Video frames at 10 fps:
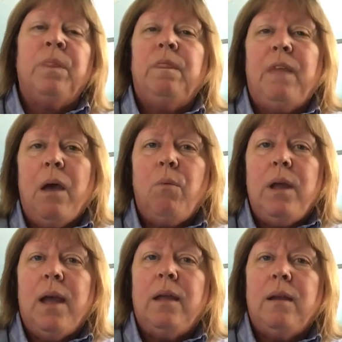That
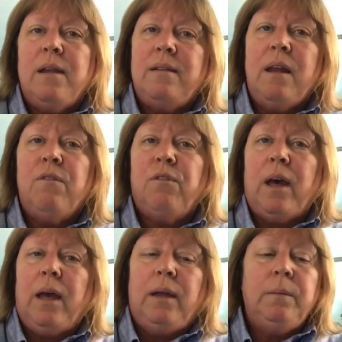way I can
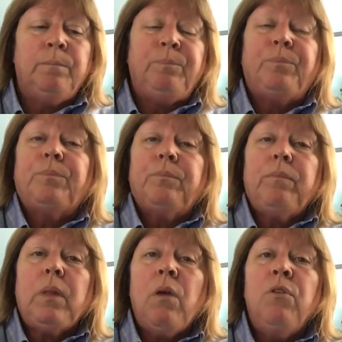identify
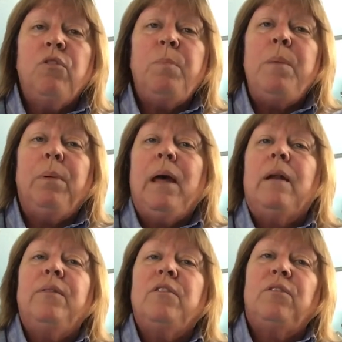those people out
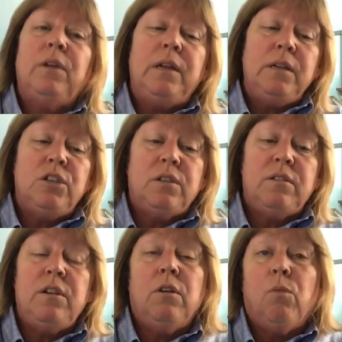on the street,
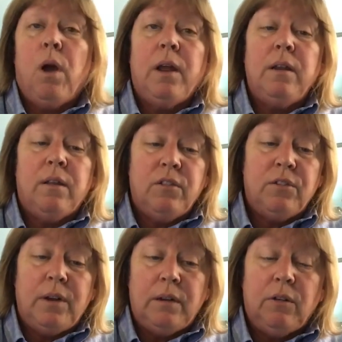just, you know, walking down the
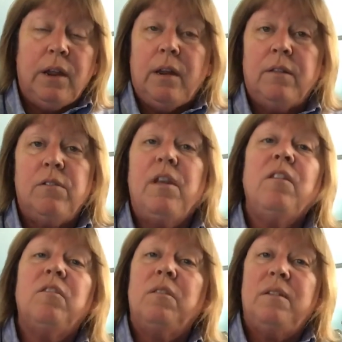street and looking at their
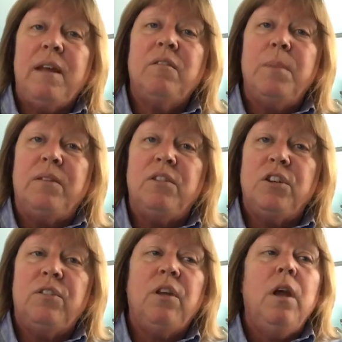text
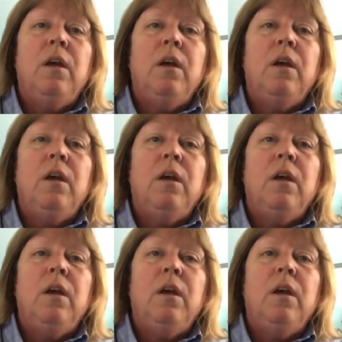messages,